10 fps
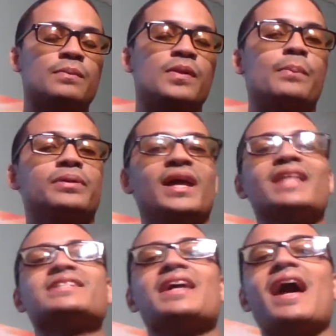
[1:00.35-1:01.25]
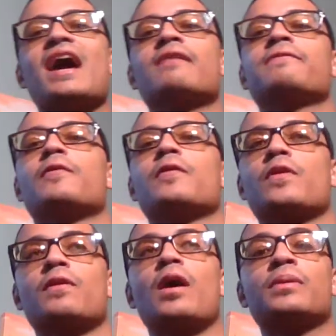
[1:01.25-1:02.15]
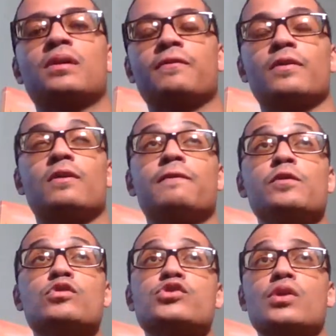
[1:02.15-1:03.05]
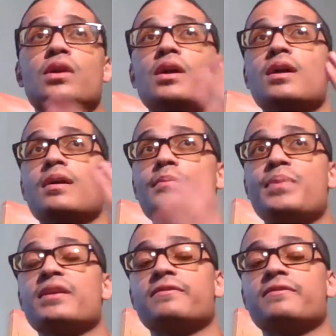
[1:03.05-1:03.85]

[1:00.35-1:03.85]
the plans they have for their up for their future big